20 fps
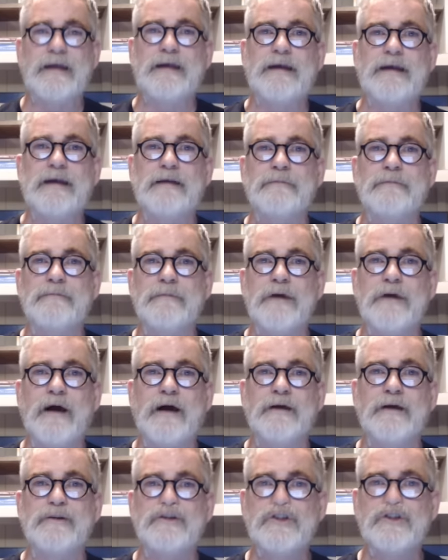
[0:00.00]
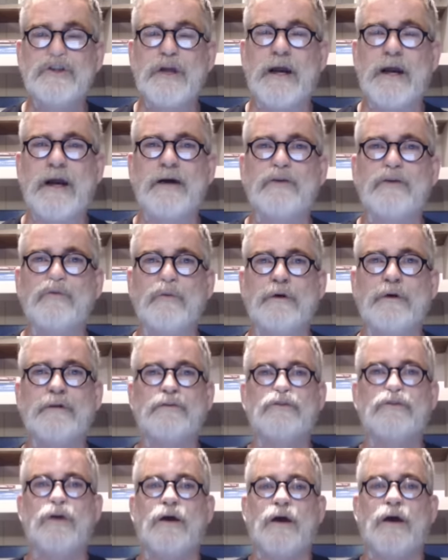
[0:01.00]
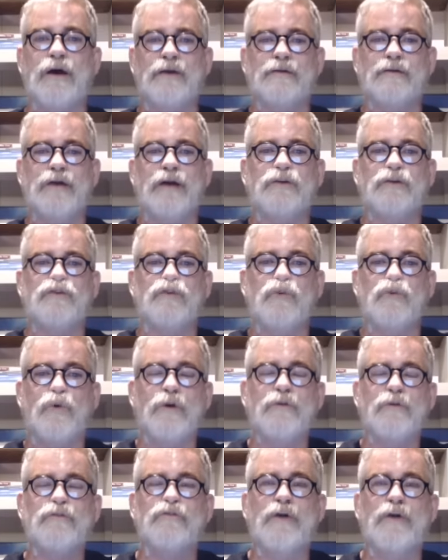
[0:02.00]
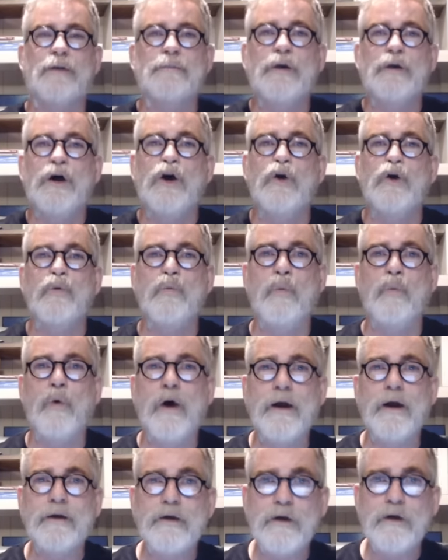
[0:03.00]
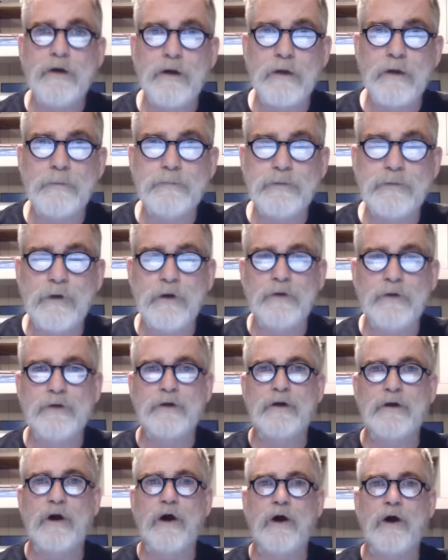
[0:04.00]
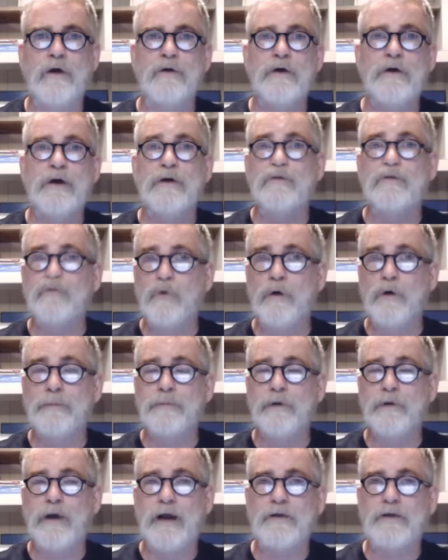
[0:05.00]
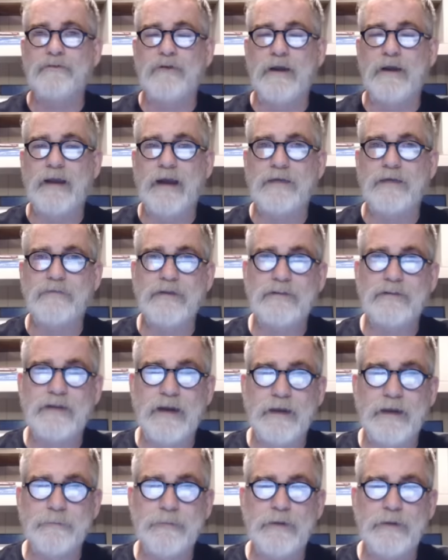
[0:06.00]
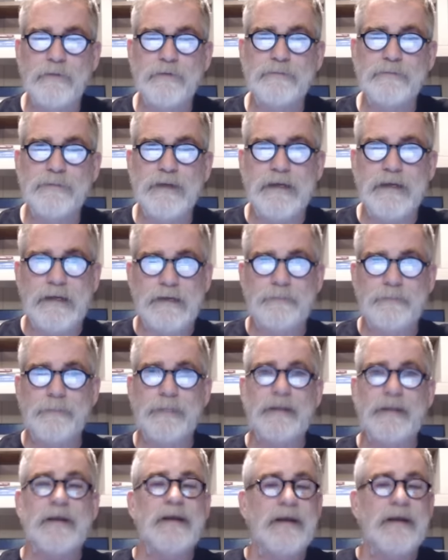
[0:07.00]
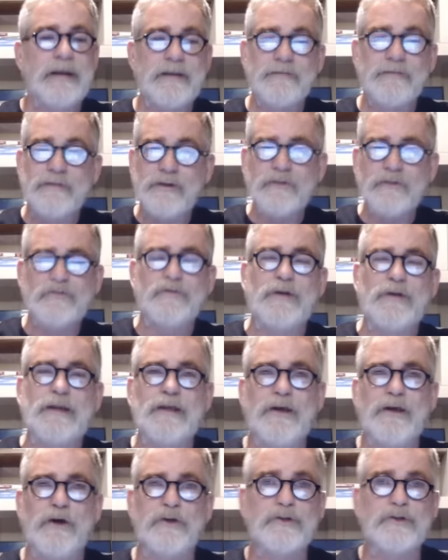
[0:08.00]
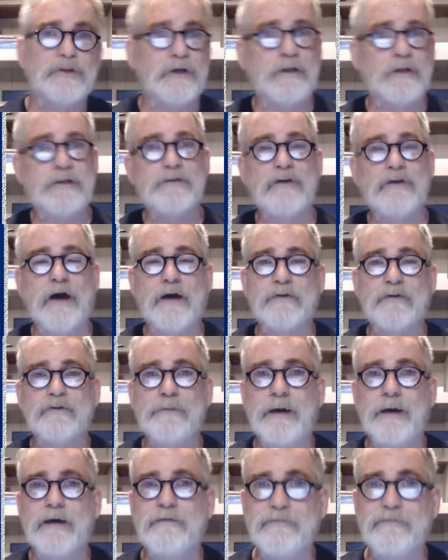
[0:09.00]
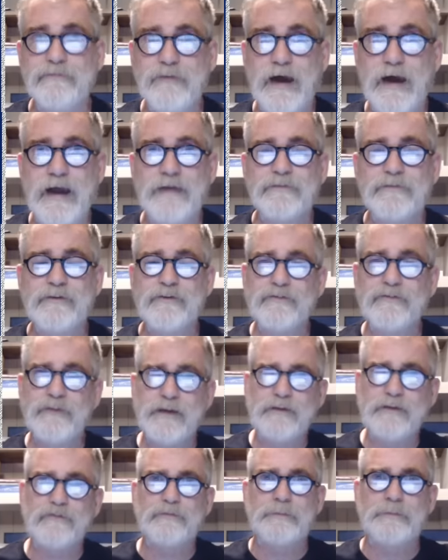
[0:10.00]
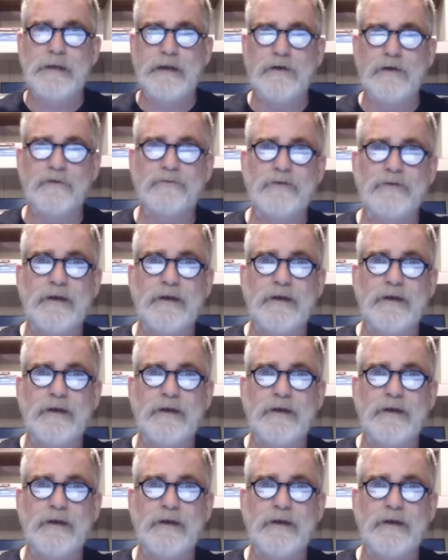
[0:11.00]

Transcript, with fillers: it uh, shares with uh, Dr. Northrup what her protocol for peroxide IV therapy would be. And in this video, she only talks about five to six mils,